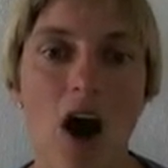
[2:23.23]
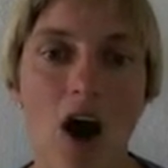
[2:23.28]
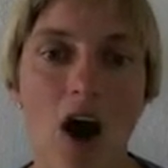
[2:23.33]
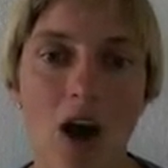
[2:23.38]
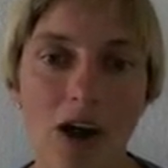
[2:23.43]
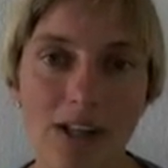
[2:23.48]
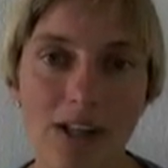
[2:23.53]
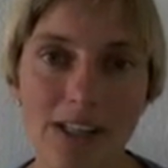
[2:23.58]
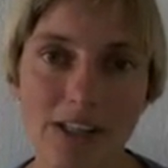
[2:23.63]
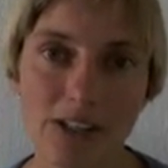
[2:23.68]

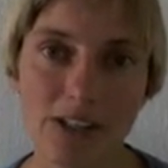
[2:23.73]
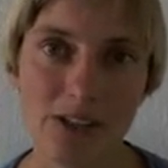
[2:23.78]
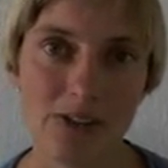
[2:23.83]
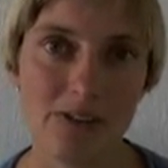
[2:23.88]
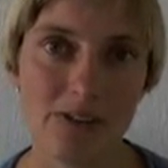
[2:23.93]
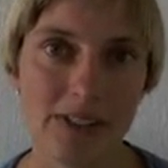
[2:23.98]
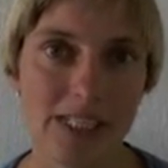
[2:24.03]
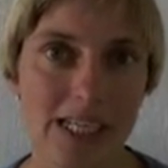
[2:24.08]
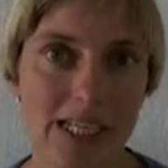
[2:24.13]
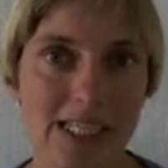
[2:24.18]
All they're
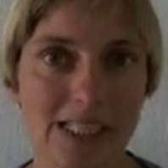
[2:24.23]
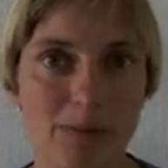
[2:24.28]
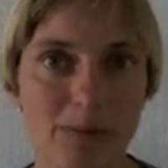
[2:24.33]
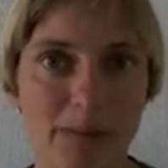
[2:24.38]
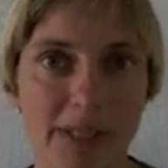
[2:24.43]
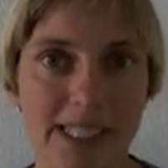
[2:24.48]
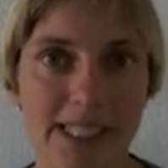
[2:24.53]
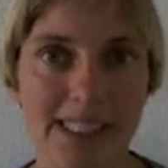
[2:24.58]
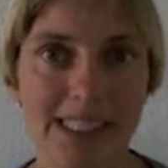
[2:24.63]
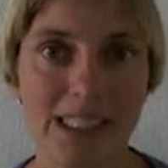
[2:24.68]
doing is
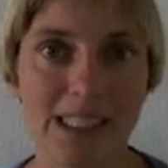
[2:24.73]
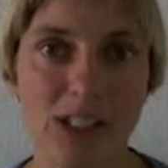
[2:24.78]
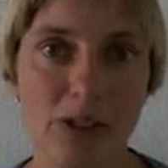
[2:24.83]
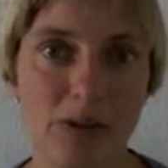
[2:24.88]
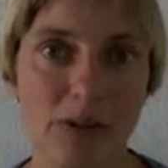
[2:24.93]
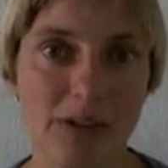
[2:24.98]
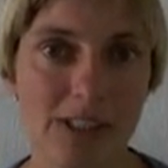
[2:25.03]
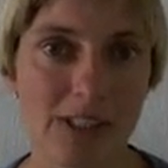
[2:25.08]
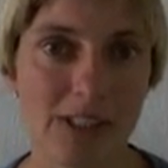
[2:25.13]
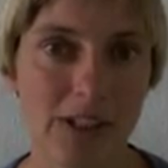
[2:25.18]
placing
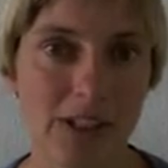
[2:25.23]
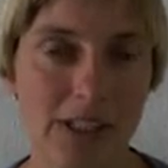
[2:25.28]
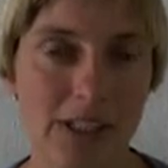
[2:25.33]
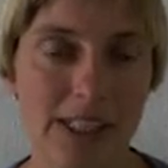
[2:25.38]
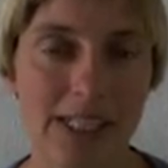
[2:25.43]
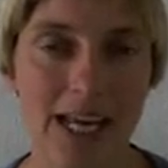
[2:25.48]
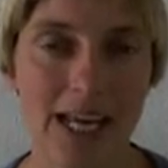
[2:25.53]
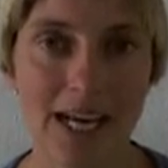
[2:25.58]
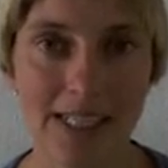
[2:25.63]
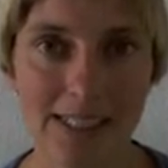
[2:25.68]
nodes that are
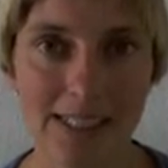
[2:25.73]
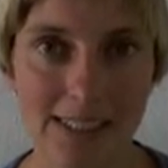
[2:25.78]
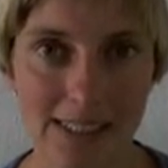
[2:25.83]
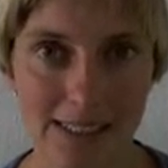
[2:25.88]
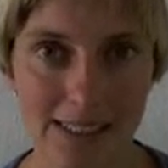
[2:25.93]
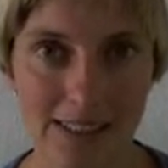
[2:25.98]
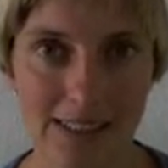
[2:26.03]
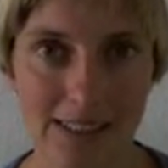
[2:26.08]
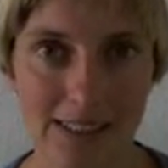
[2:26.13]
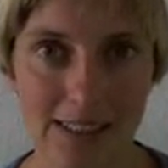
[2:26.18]

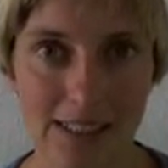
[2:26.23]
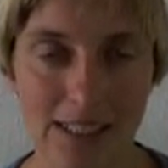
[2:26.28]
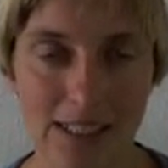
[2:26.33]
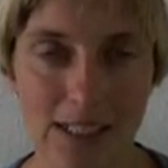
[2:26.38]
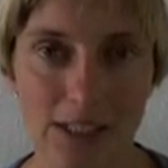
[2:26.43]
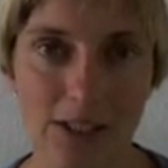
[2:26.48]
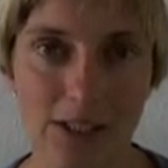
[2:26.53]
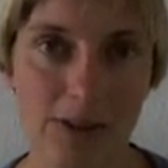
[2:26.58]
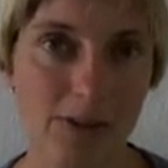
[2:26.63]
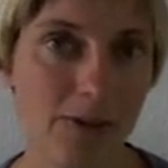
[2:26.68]
connected
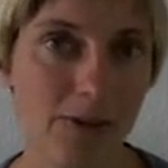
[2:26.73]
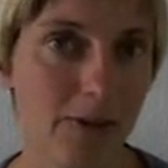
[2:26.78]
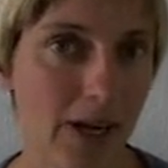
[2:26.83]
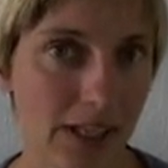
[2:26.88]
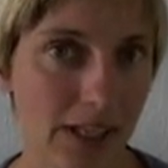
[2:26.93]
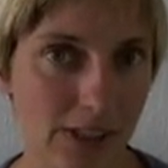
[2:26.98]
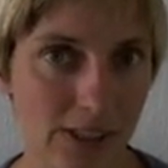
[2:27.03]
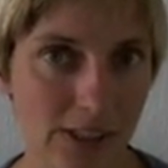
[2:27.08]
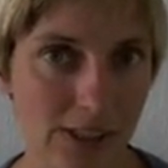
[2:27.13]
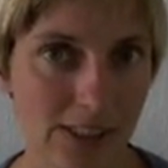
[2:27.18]
through
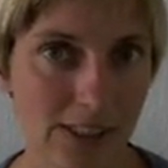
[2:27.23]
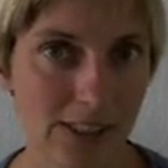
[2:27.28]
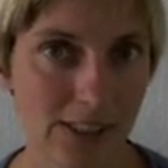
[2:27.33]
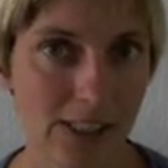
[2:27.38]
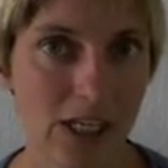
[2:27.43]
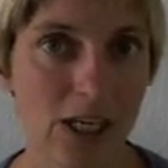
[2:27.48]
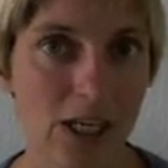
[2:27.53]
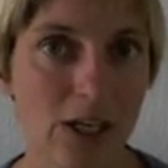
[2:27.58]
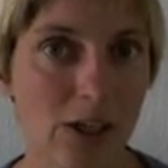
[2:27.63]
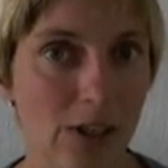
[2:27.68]
edges,
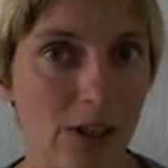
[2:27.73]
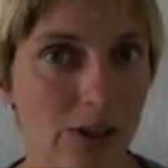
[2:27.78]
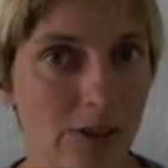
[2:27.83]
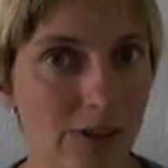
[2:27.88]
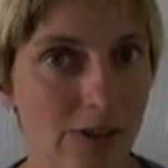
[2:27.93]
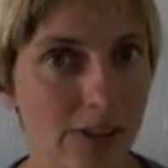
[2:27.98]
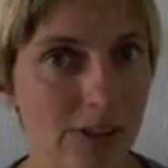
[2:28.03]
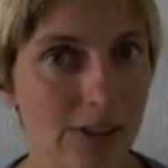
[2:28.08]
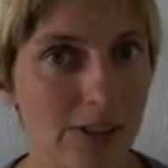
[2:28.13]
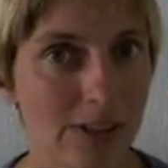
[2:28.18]

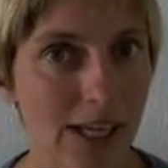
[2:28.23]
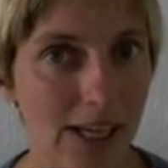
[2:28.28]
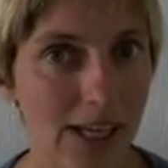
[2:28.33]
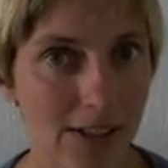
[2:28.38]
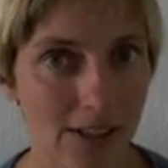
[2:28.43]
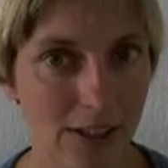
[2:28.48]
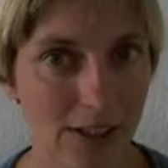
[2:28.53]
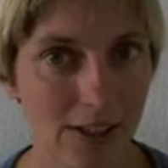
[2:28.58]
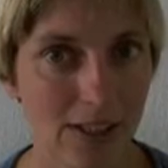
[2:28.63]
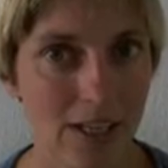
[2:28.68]
close
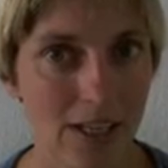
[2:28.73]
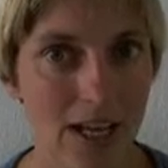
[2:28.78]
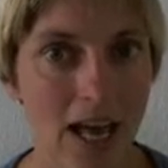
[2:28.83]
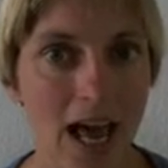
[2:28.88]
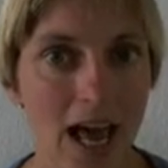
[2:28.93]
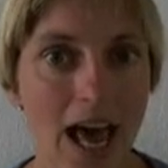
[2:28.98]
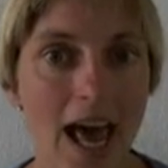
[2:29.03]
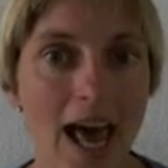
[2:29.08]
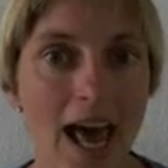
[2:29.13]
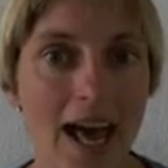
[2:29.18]
together,
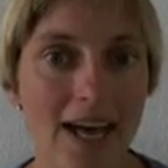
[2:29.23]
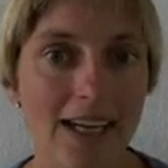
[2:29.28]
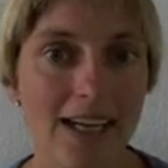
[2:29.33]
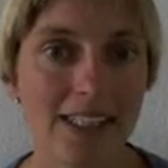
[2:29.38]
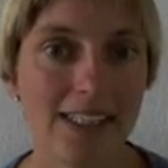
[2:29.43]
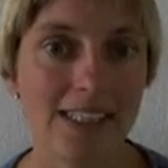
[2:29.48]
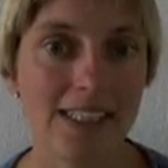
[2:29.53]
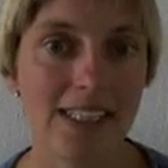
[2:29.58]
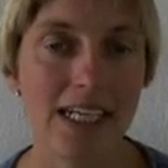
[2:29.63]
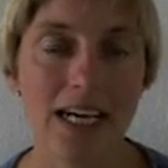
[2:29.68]

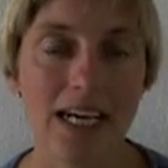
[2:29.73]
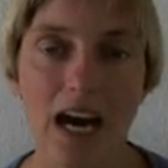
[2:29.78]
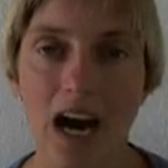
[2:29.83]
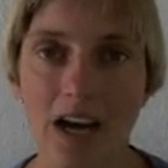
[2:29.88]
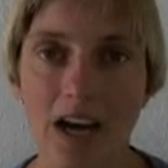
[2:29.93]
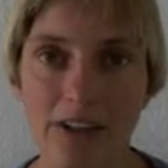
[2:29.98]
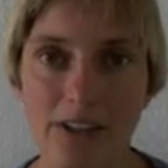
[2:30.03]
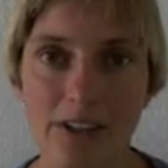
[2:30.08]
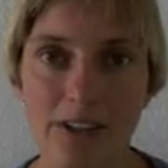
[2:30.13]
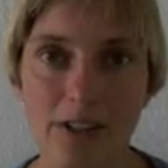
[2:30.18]
and
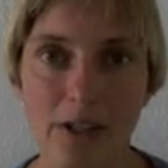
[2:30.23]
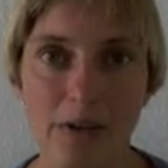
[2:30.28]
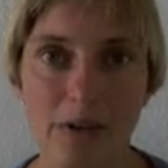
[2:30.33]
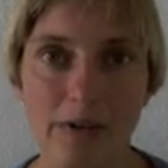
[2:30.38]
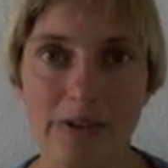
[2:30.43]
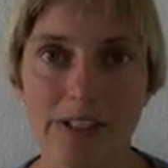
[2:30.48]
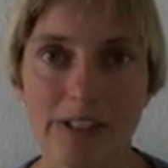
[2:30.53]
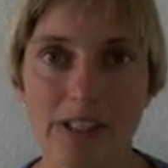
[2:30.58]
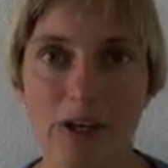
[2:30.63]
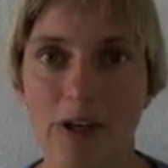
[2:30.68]
other
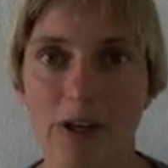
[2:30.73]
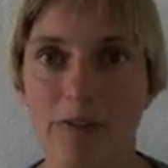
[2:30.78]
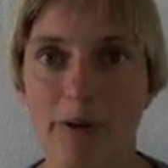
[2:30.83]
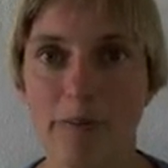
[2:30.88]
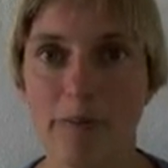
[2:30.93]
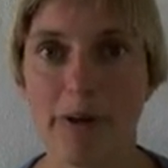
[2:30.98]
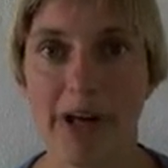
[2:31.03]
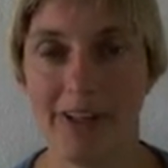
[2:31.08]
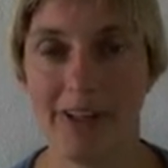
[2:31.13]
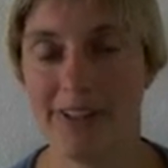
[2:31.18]
nodes are
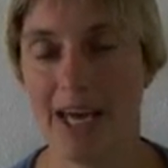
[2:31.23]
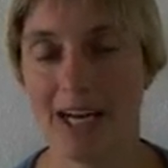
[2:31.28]
repelled.